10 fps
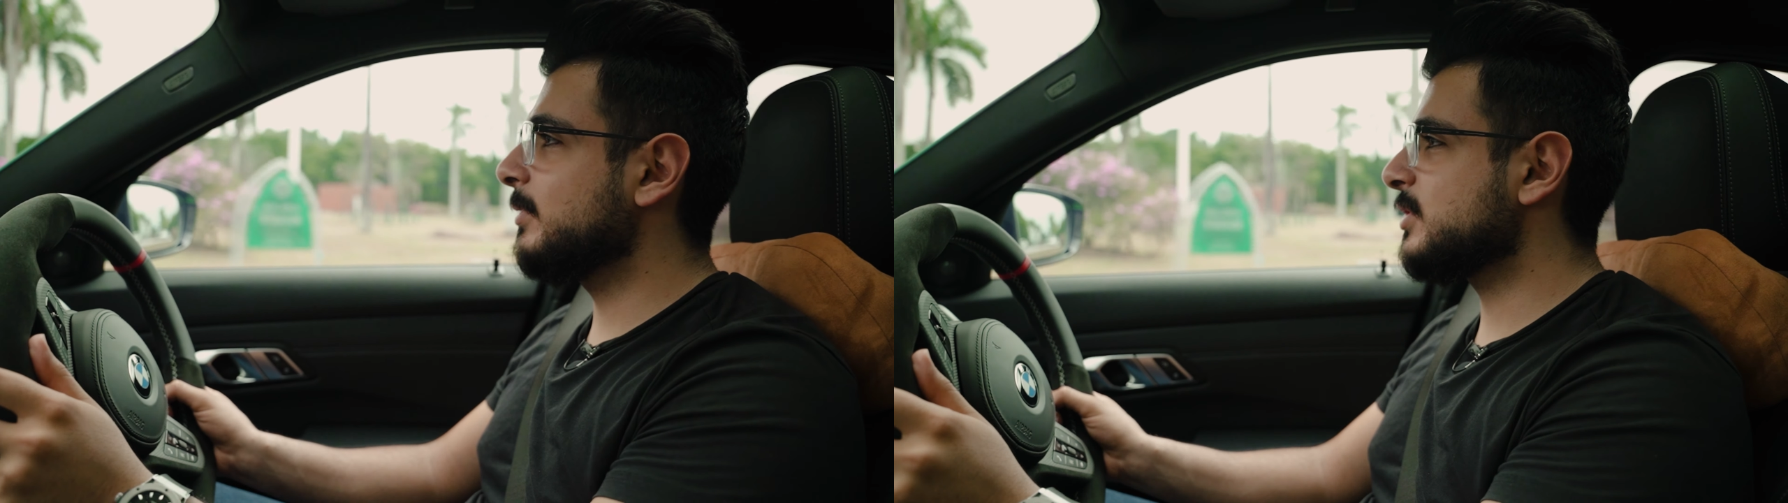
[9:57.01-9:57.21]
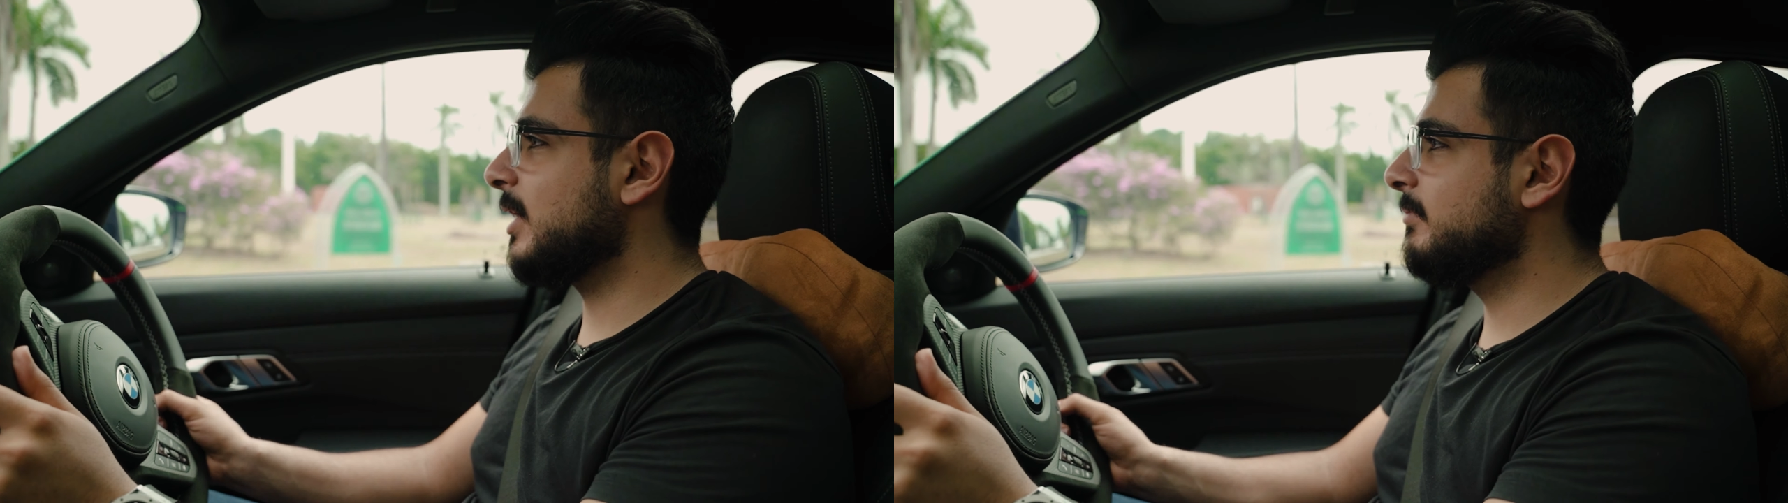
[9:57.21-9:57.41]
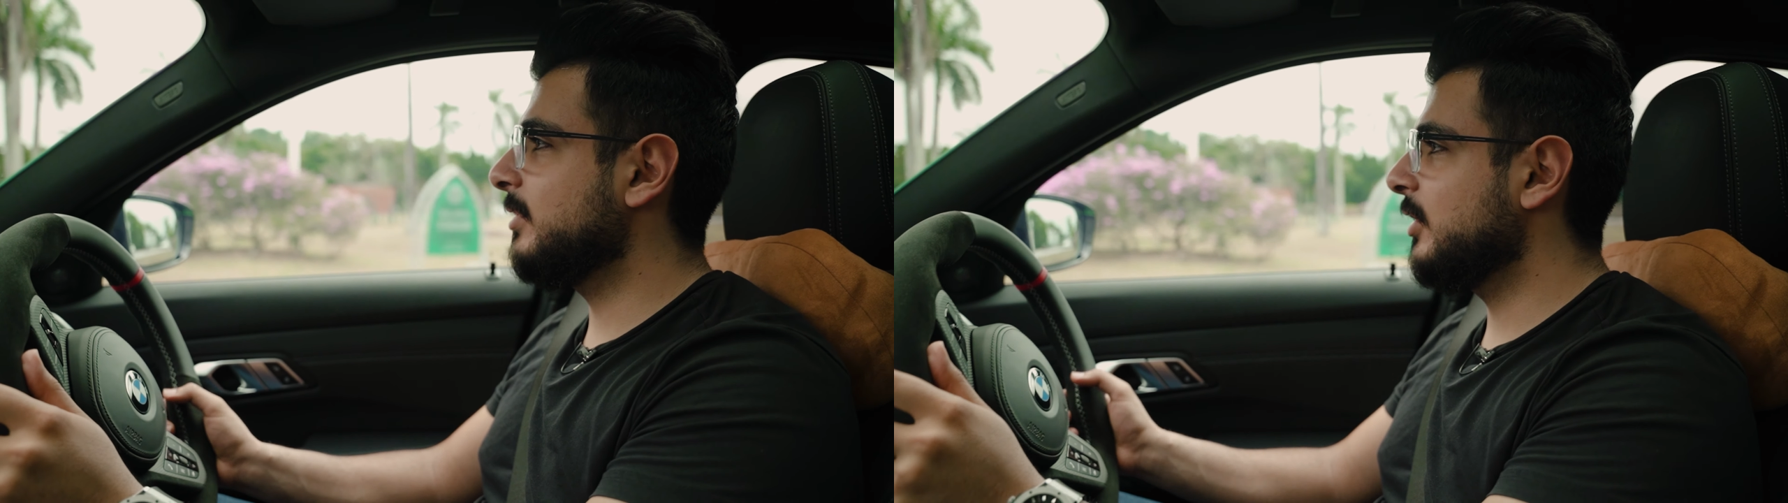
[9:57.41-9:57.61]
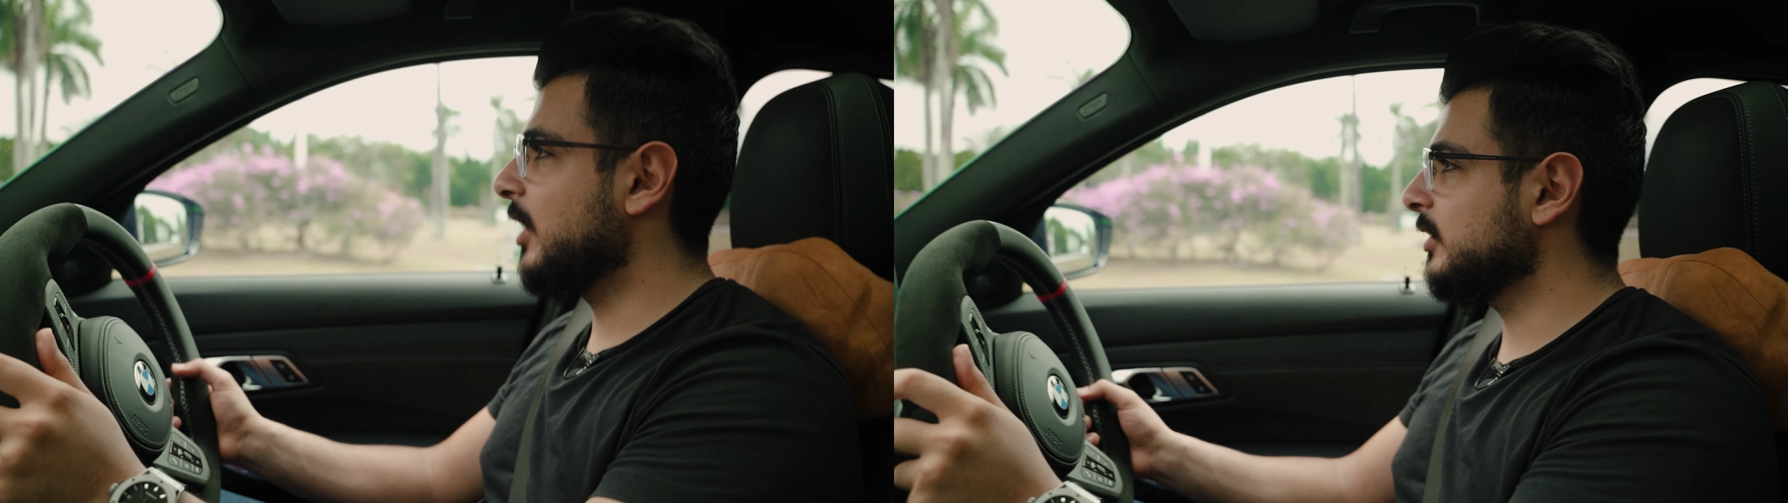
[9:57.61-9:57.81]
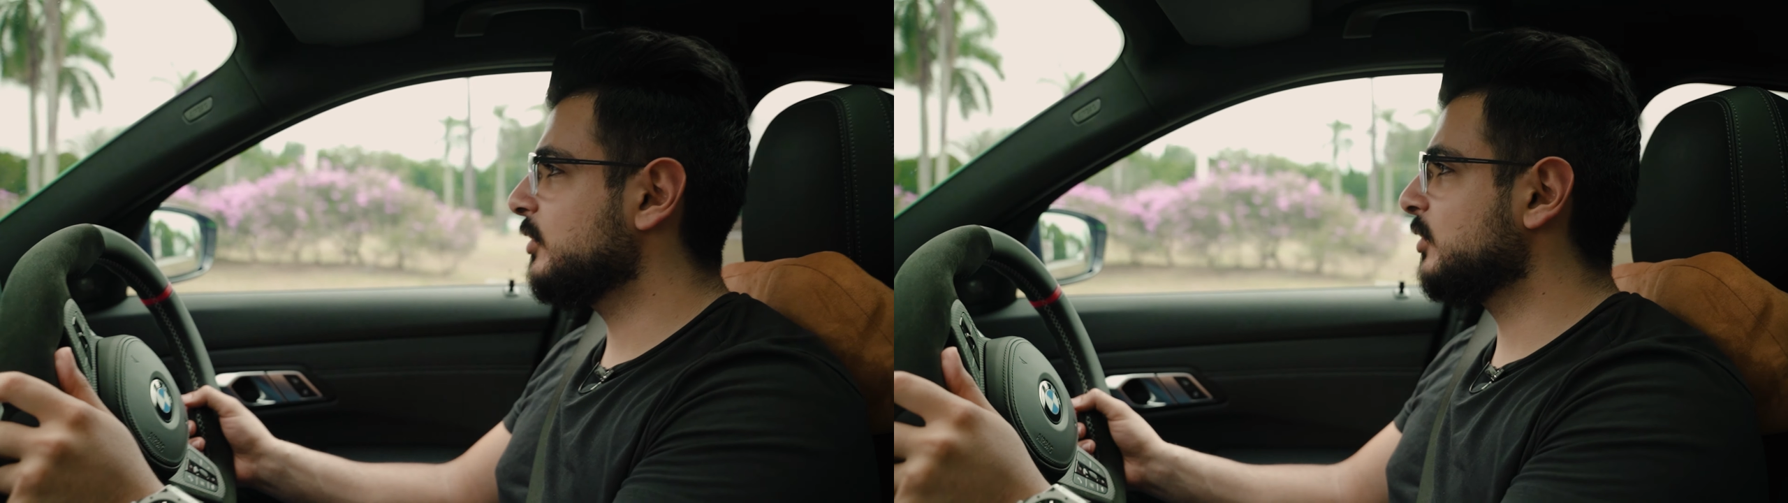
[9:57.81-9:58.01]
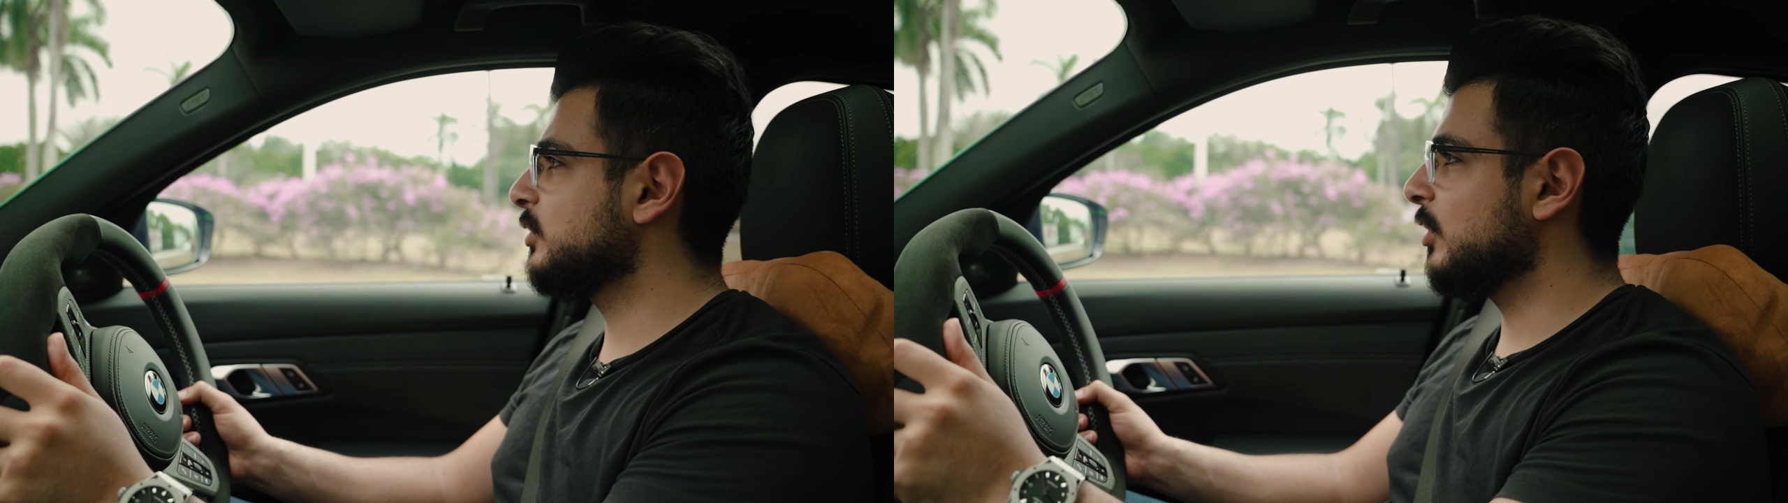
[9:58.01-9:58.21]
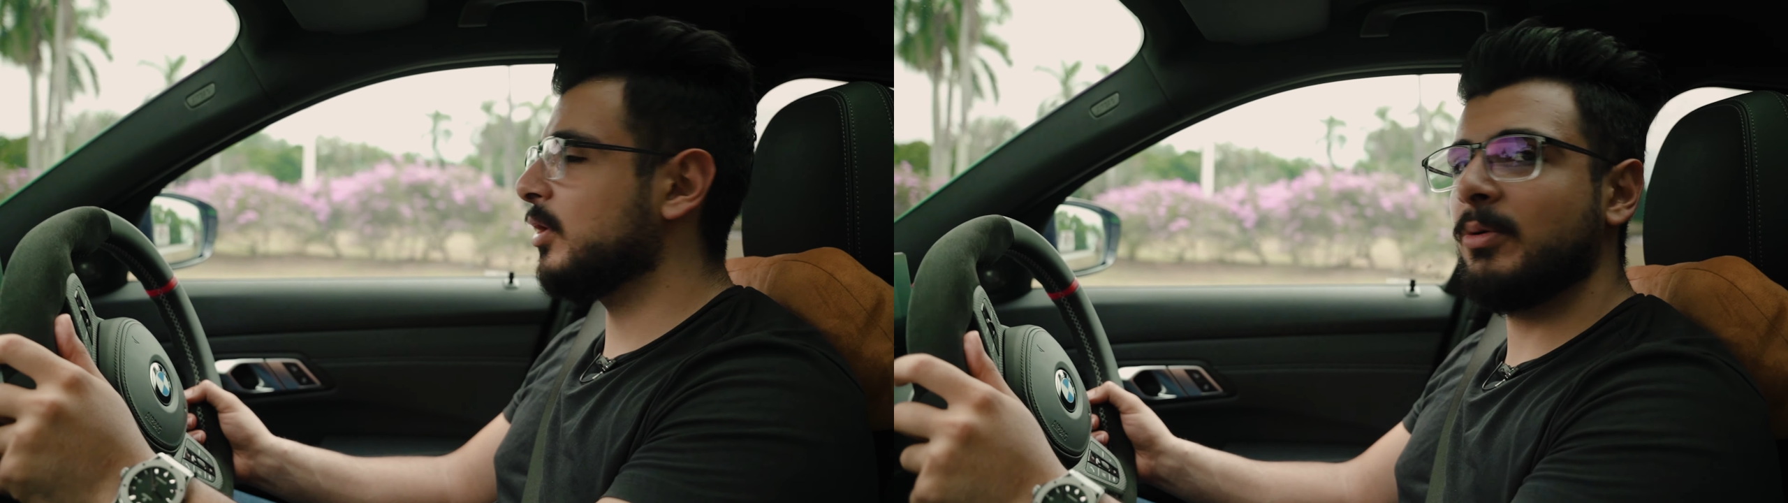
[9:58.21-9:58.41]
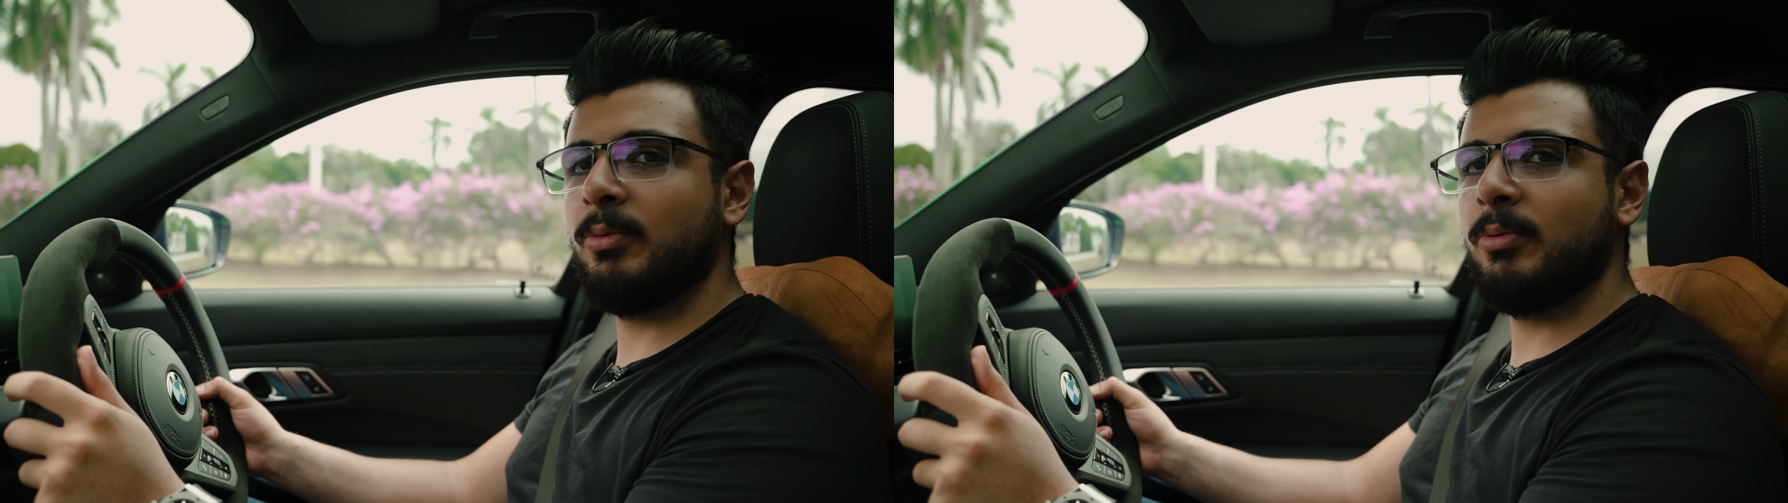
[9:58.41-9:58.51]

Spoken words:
which I'm not sure